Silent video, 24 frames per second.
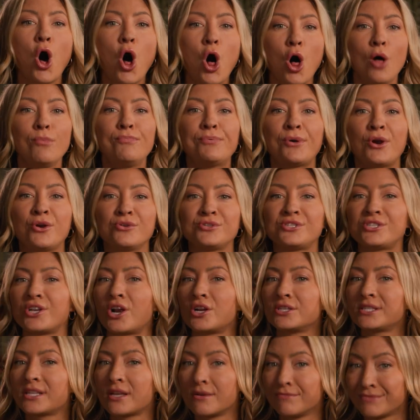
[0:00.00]
all
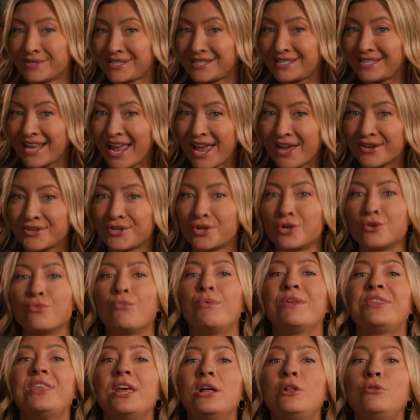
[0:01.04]
ProStars come standard
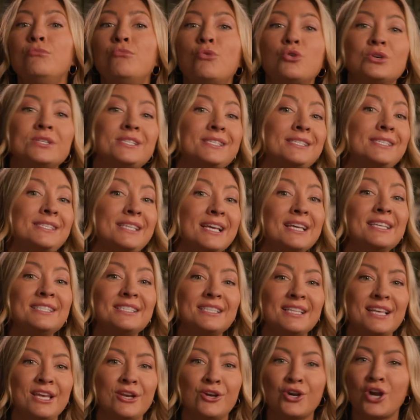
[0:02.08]
with Ilmor's
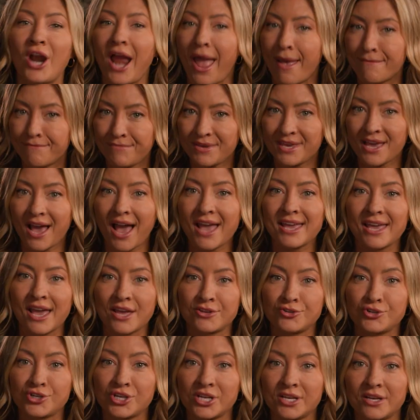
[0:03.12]
6-liter MPI
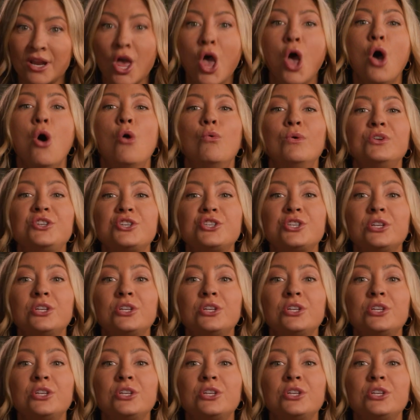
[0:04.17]
engine, which